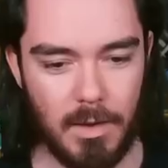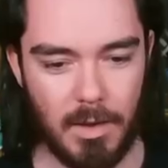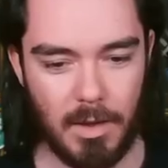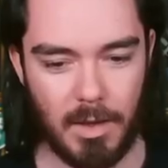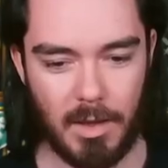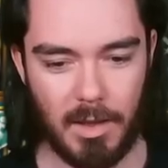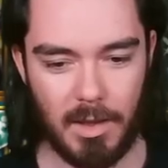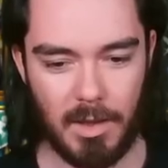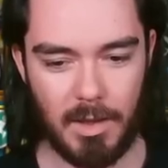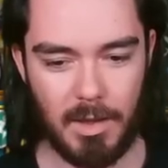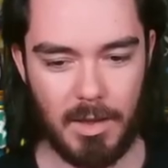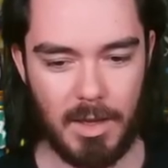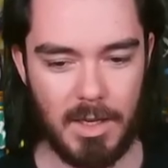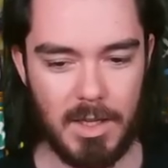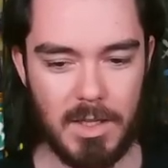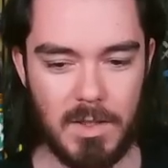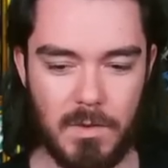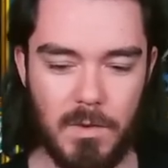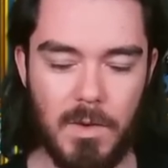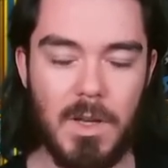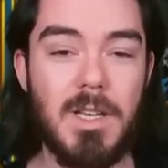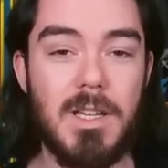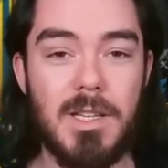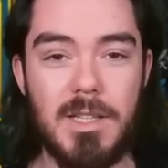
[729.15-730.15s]
Uh, and it's
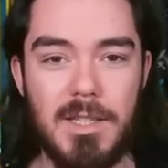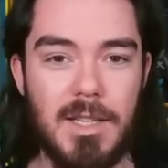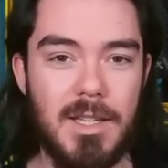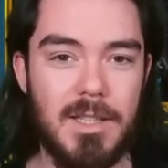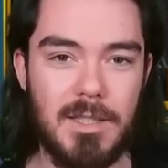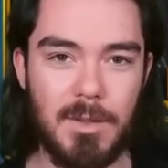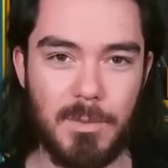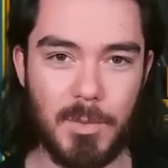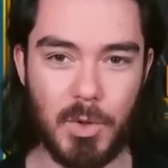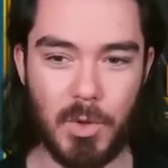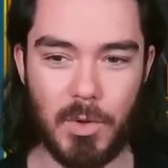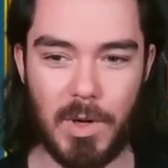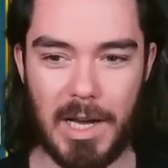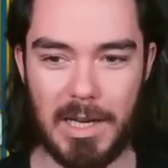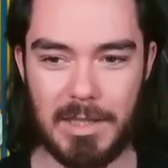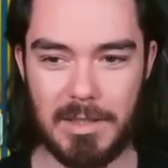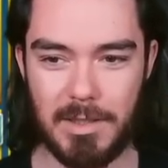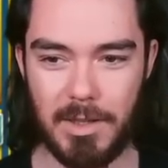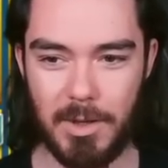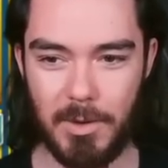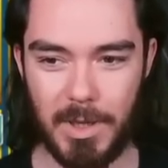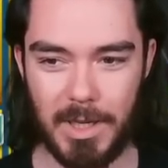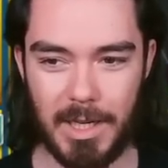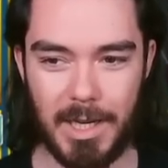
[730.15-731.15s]
fun to see some
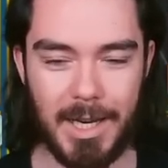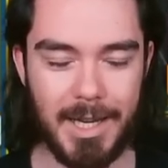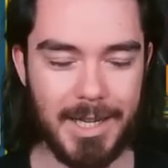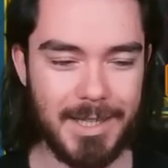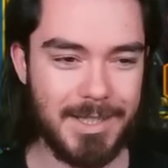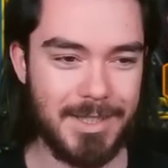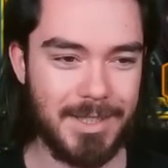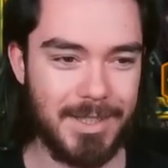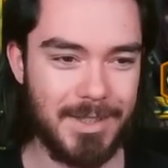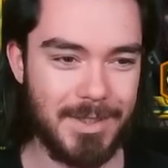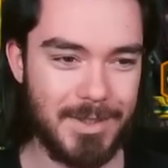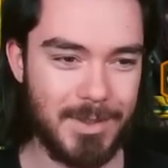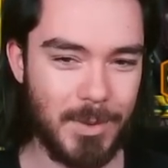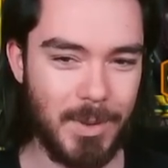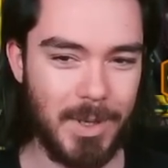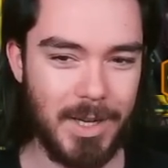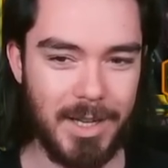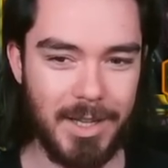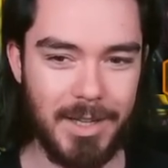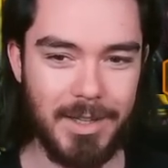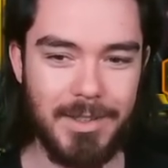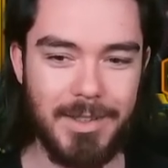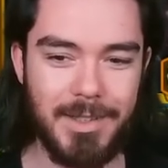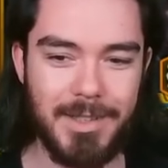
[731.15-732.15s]
Karato in action as
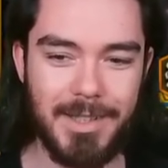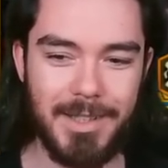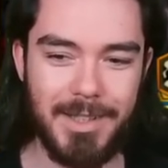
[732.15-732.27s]
well.